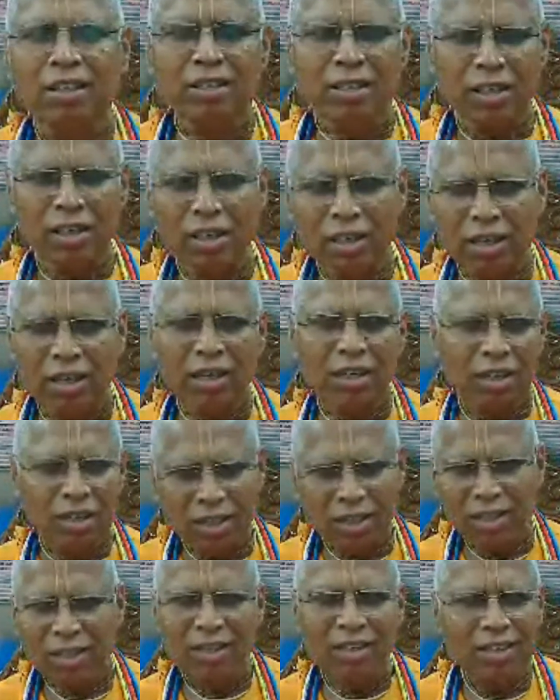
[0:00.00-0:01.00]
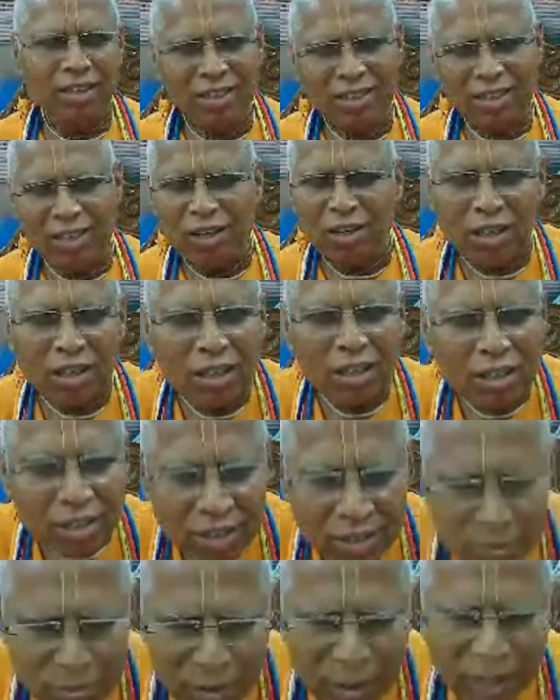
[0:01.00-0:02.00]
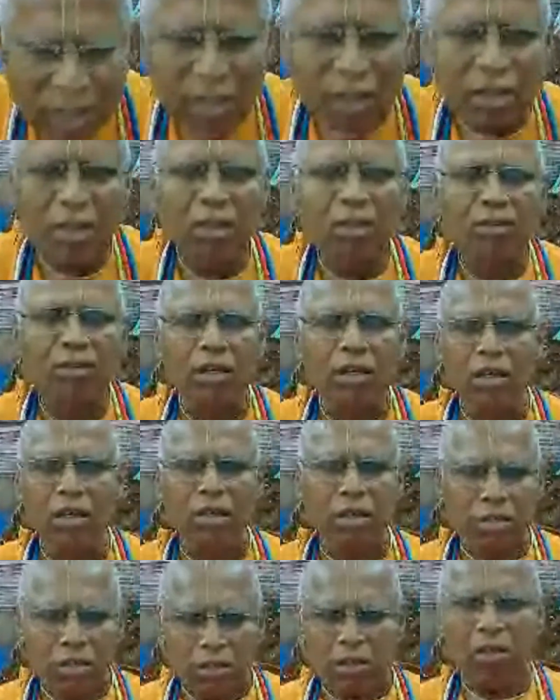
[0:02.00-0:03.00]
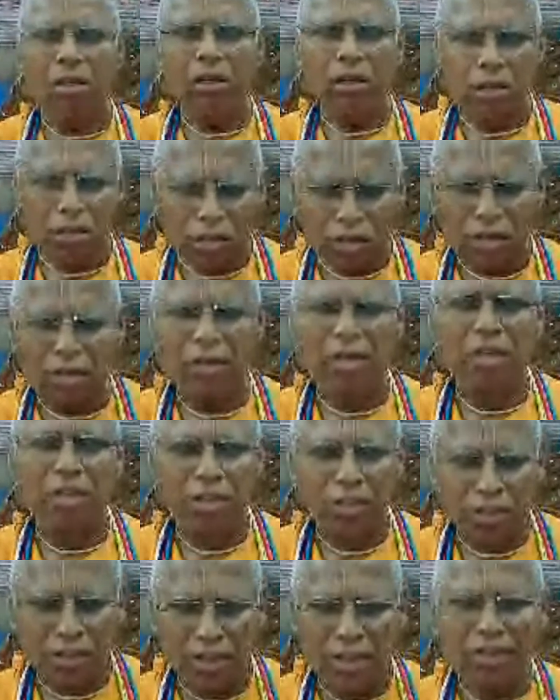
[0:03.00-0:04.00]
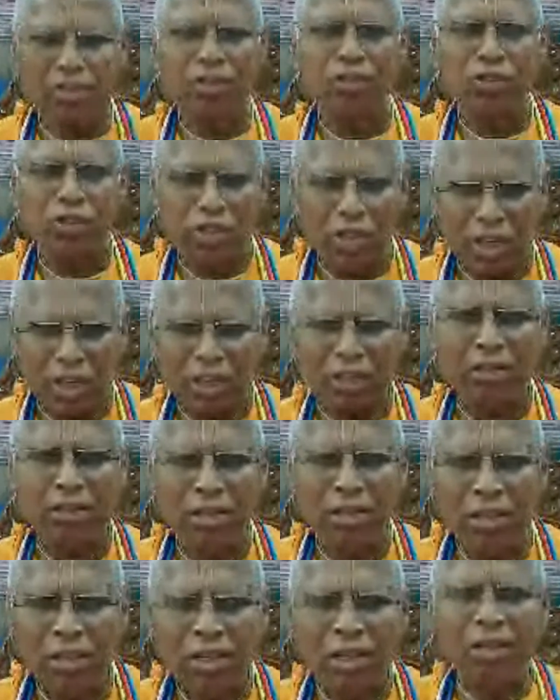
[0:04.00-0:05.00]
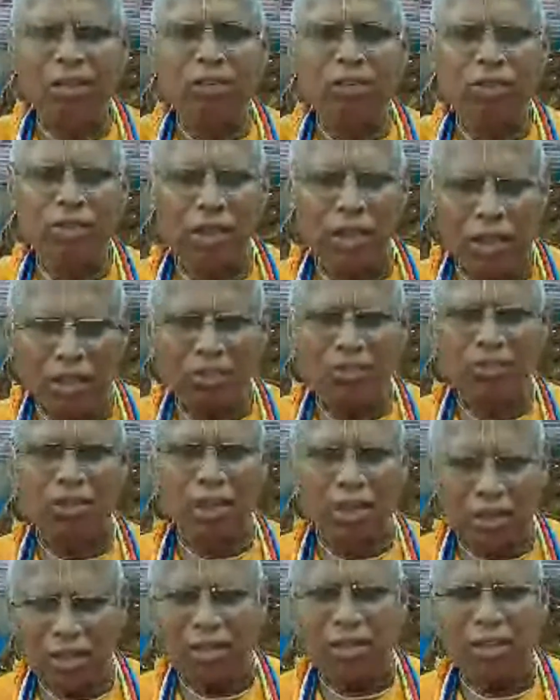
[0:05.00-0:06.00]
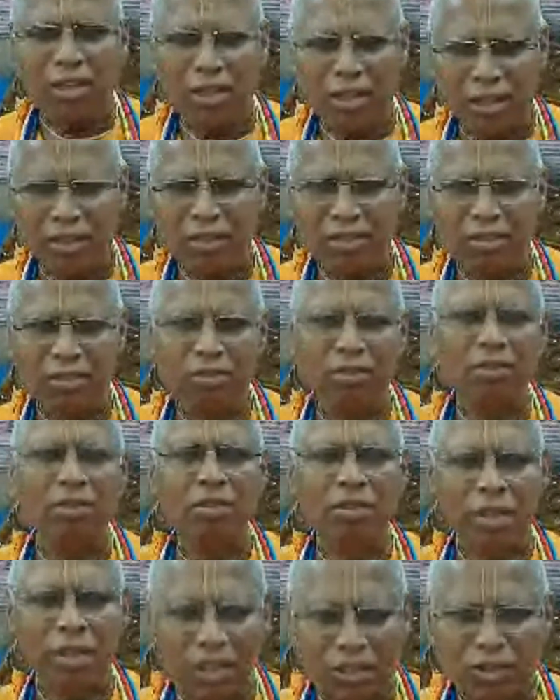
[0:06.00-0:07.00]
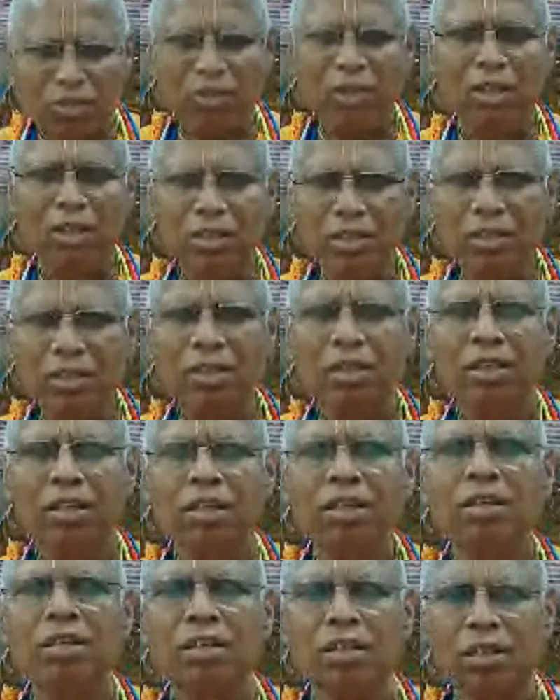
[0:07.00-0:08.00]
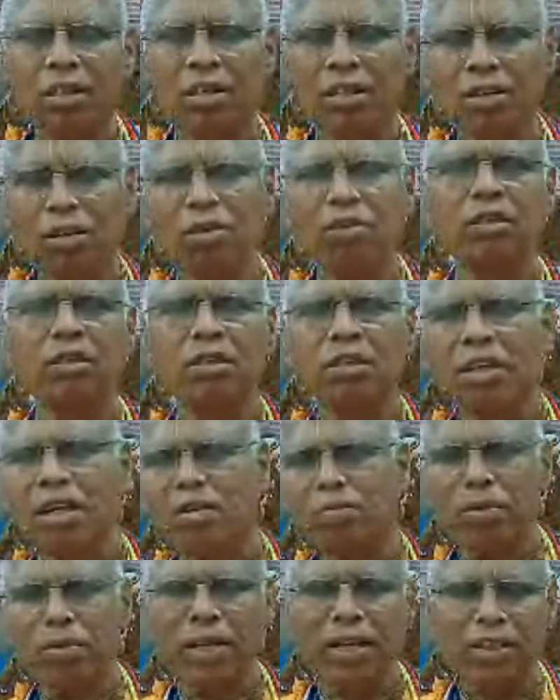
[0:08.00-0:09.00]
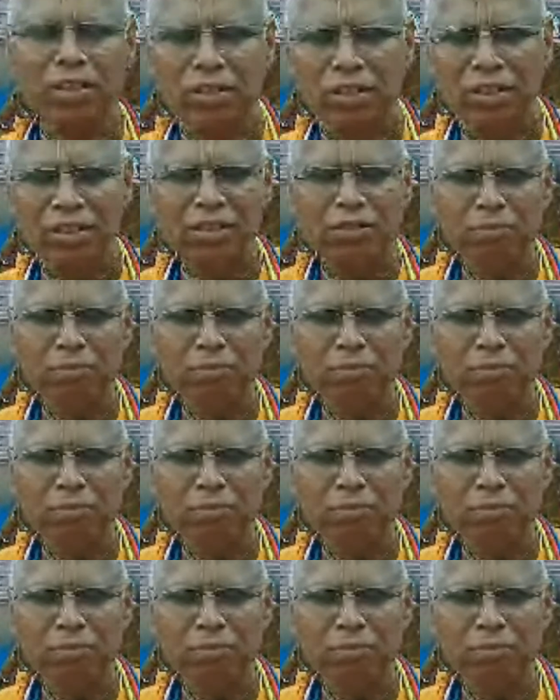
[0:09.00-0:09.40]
Antaha Bahir Gaura, Antaha Krishna. Krishna is inside, outside is Radharani. So that's why it's golden complexion.